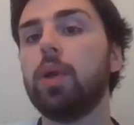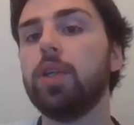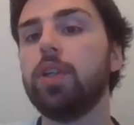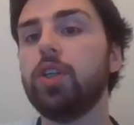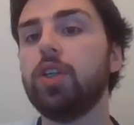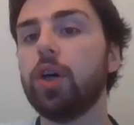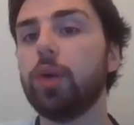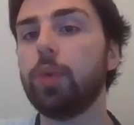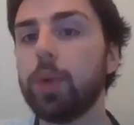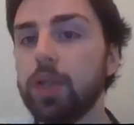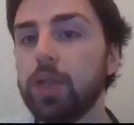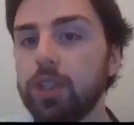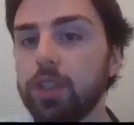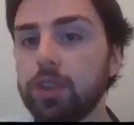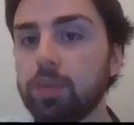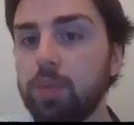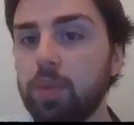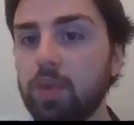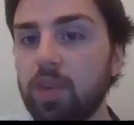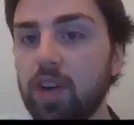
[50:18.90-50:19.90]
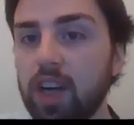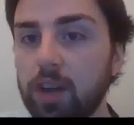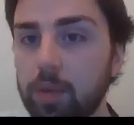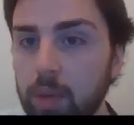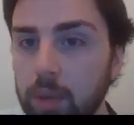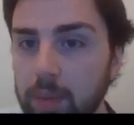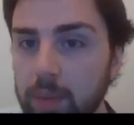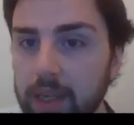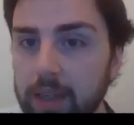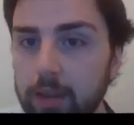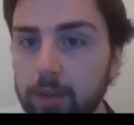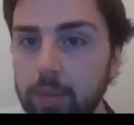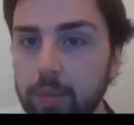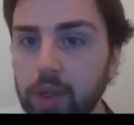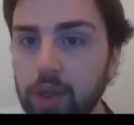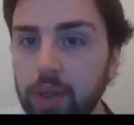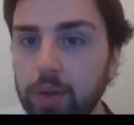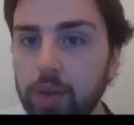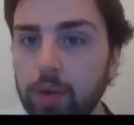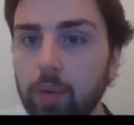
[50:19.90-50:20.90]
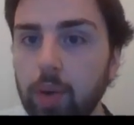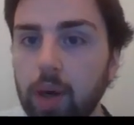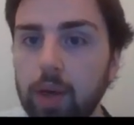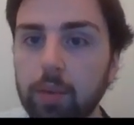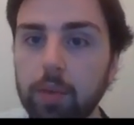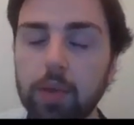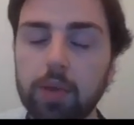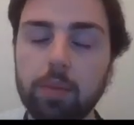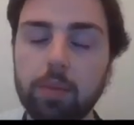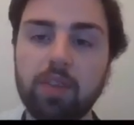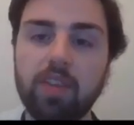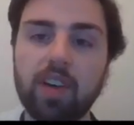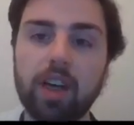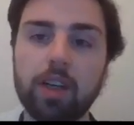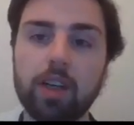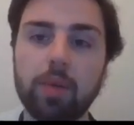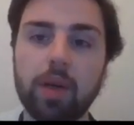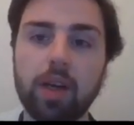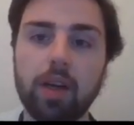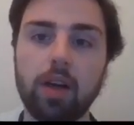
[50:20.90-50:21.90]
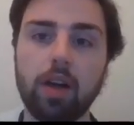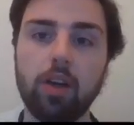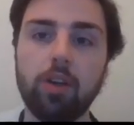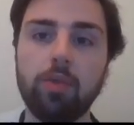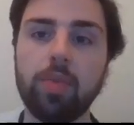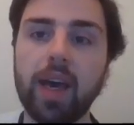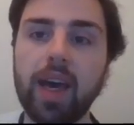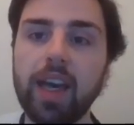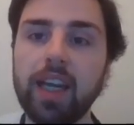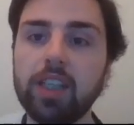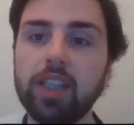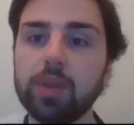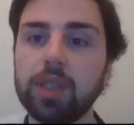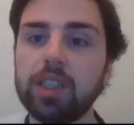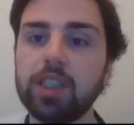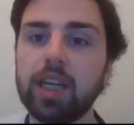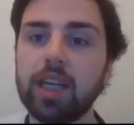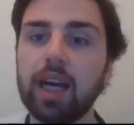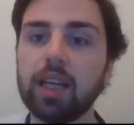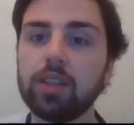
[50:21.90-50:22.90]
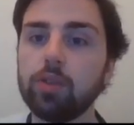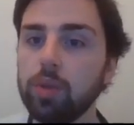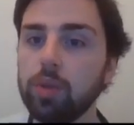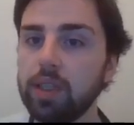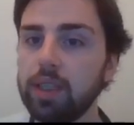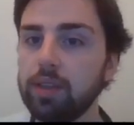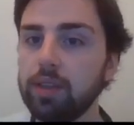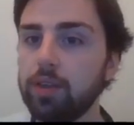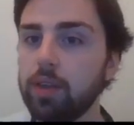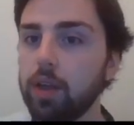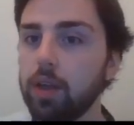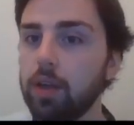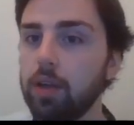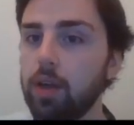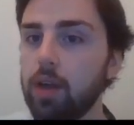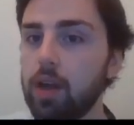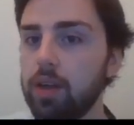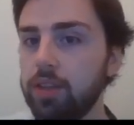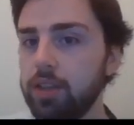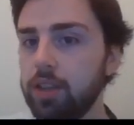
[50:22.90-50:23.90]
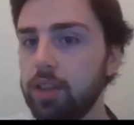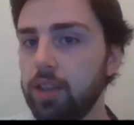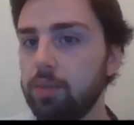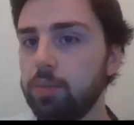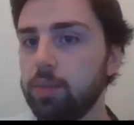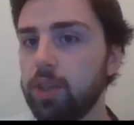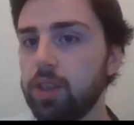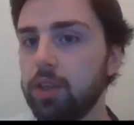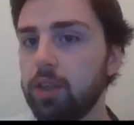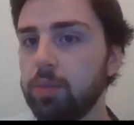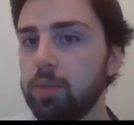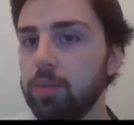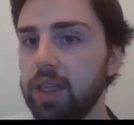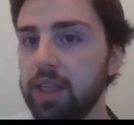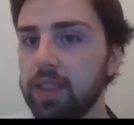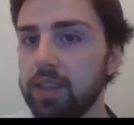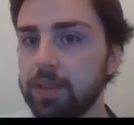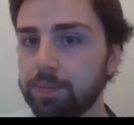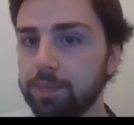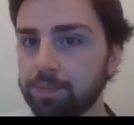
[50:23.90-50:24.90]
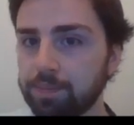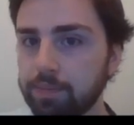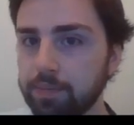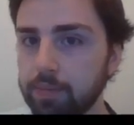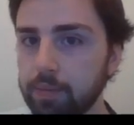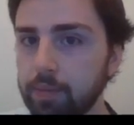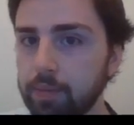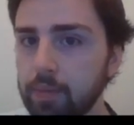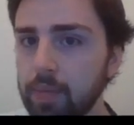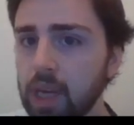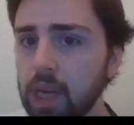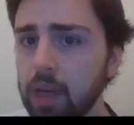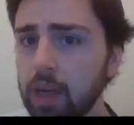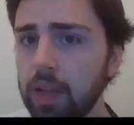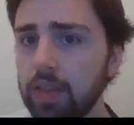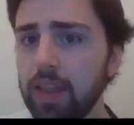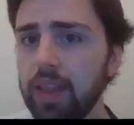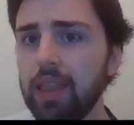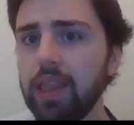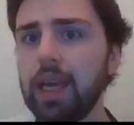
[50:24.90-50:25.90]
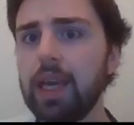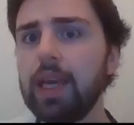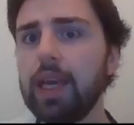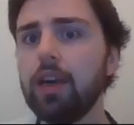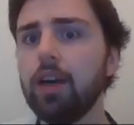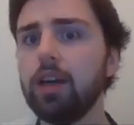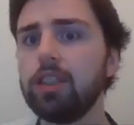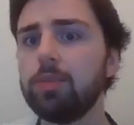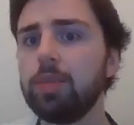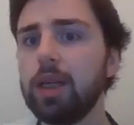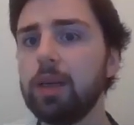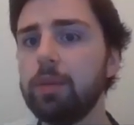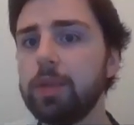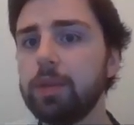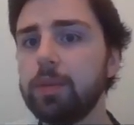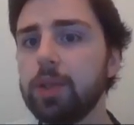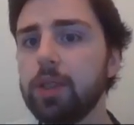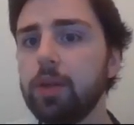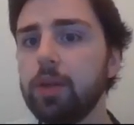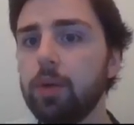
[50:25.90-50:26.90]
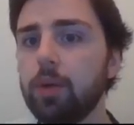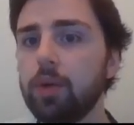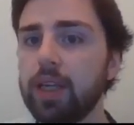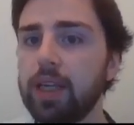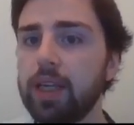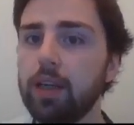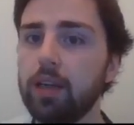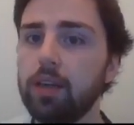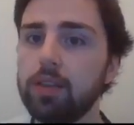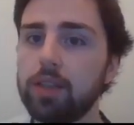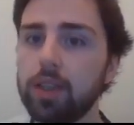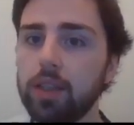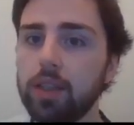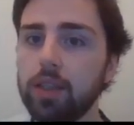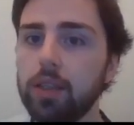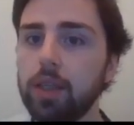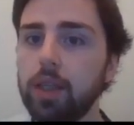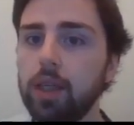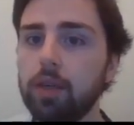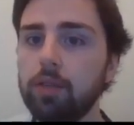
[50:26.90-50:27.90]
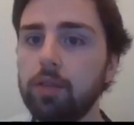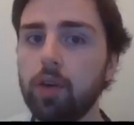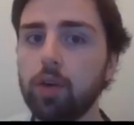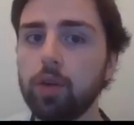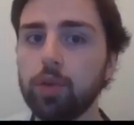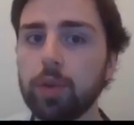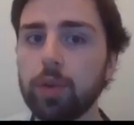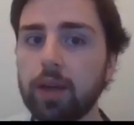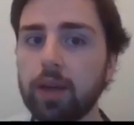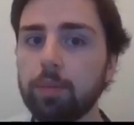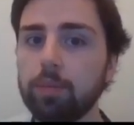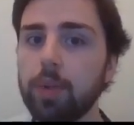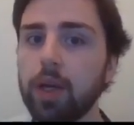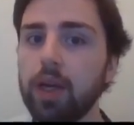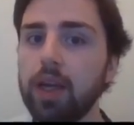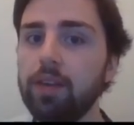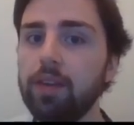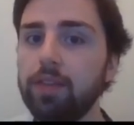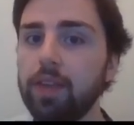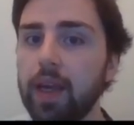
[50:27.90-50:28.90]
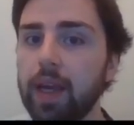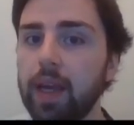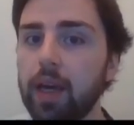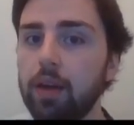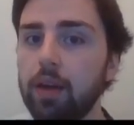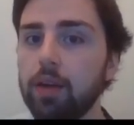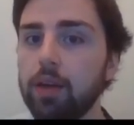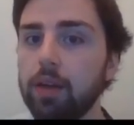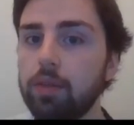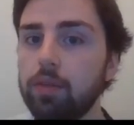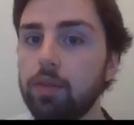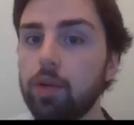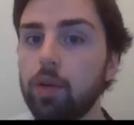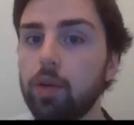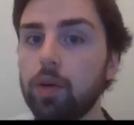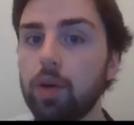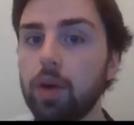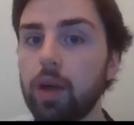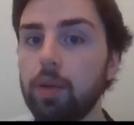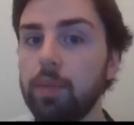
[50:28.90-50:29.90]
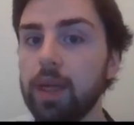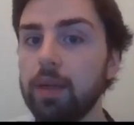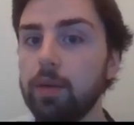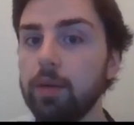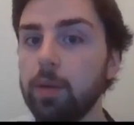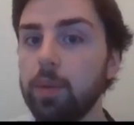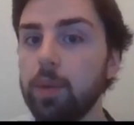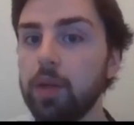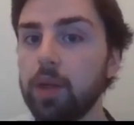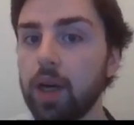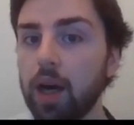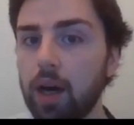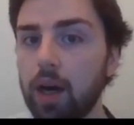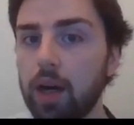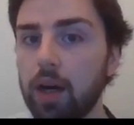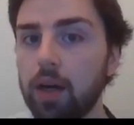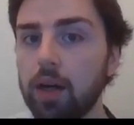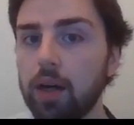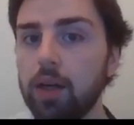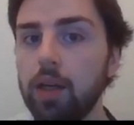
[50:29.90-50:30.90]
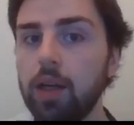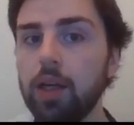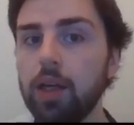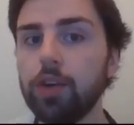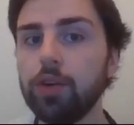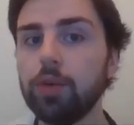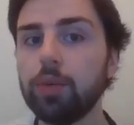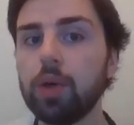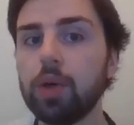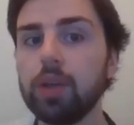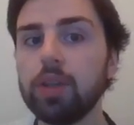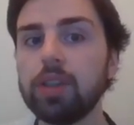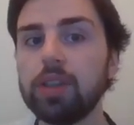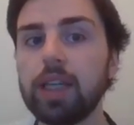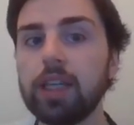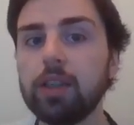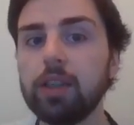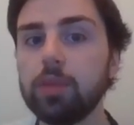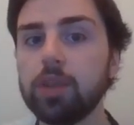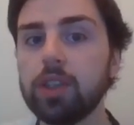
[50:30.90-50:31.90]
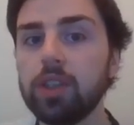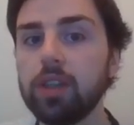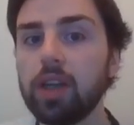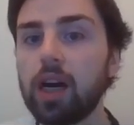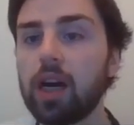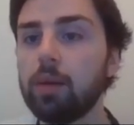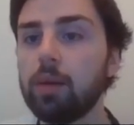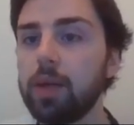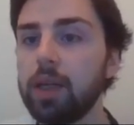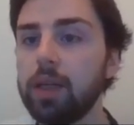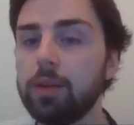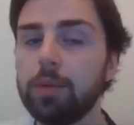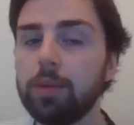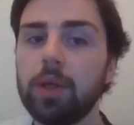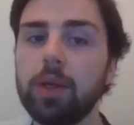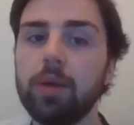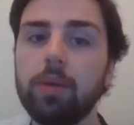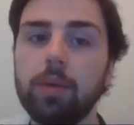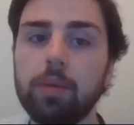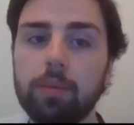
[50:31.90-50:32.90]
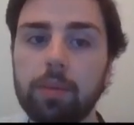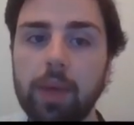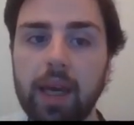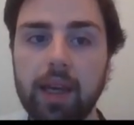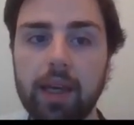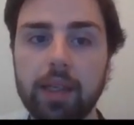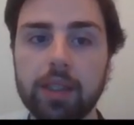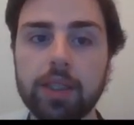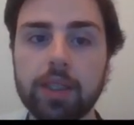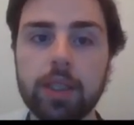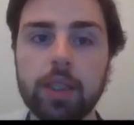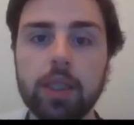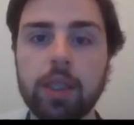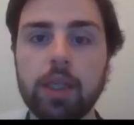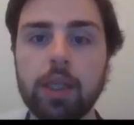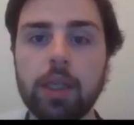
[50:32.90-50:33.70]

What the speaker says: you don't want to just provide them a BMW. You might want to provide them a homepage which has all the different companies, and then they can go to BMW or they can go to Volkswagen. But if they are looking for a BMW car, you'd want to send them to that BMW page.